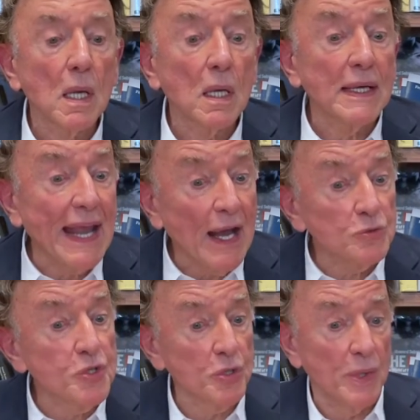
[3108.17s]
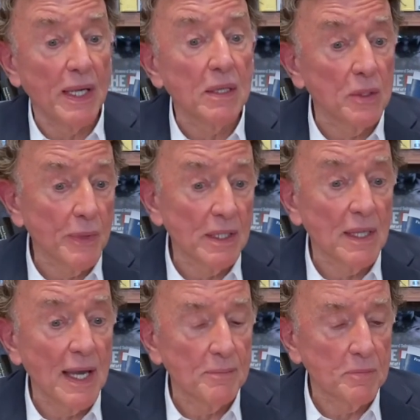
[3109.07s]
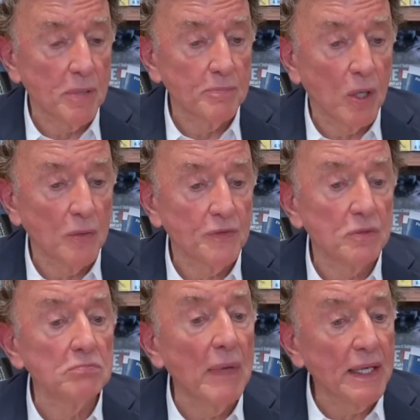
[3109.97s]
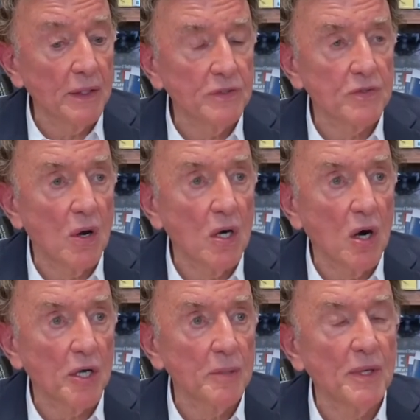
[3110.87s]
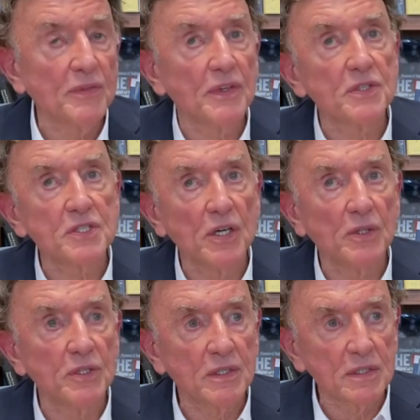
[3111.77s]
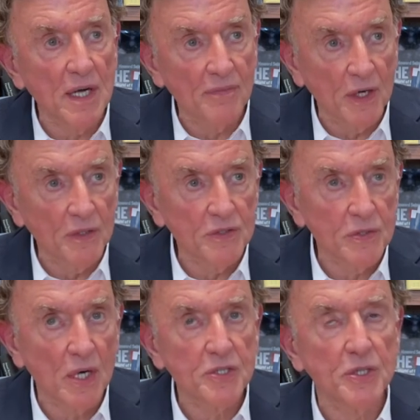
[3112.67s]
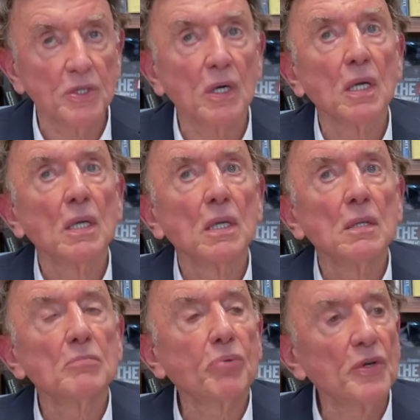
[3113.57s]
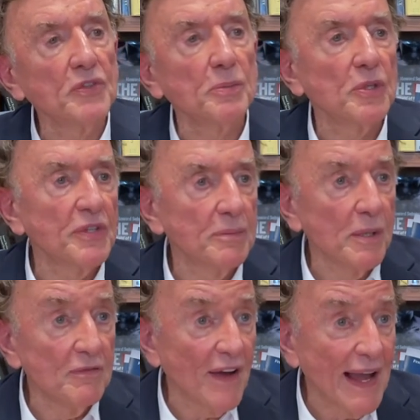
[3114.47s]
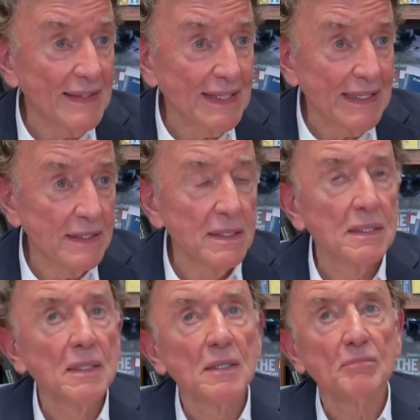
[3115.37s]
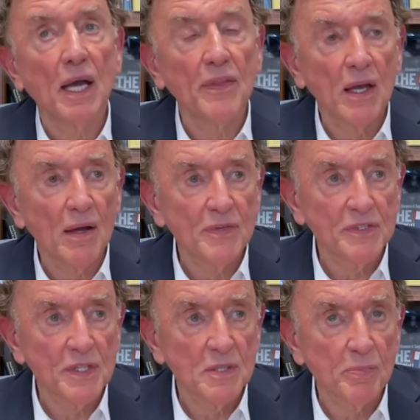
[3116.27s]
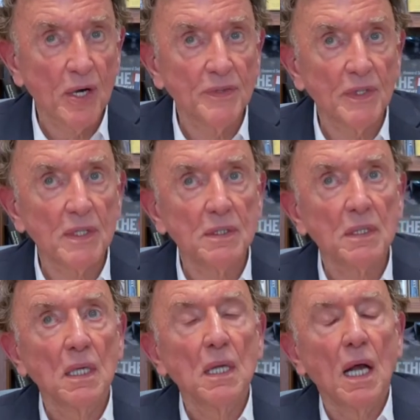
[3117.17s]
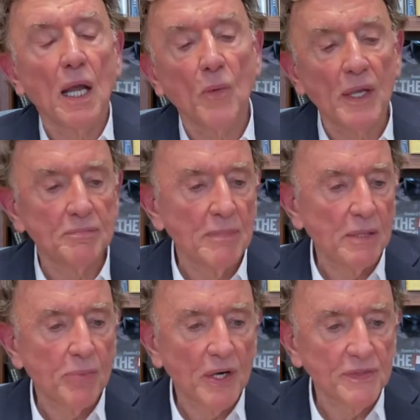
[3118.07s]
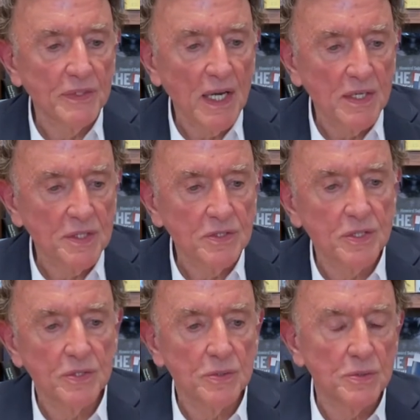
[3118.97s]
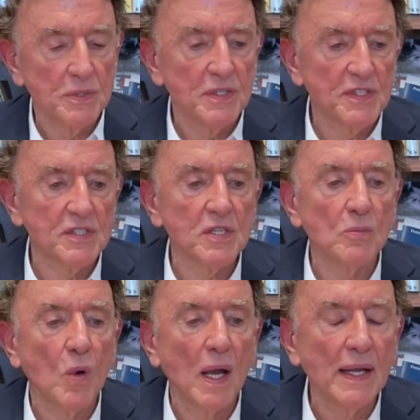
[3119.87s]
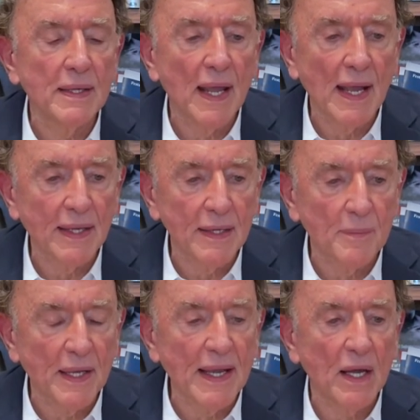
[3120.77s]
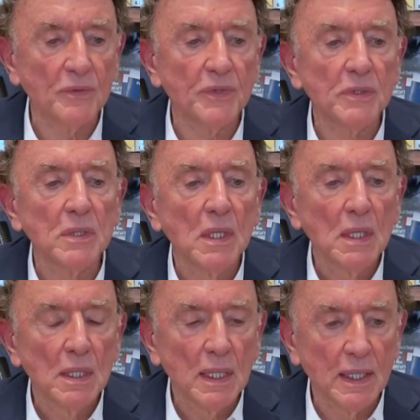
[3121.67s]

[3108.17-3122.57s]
countering the realignment proposal, making strong arguments that the shared governance structure principles had been violated by the Office of the President. I went and made presentation to the system-wide academic council and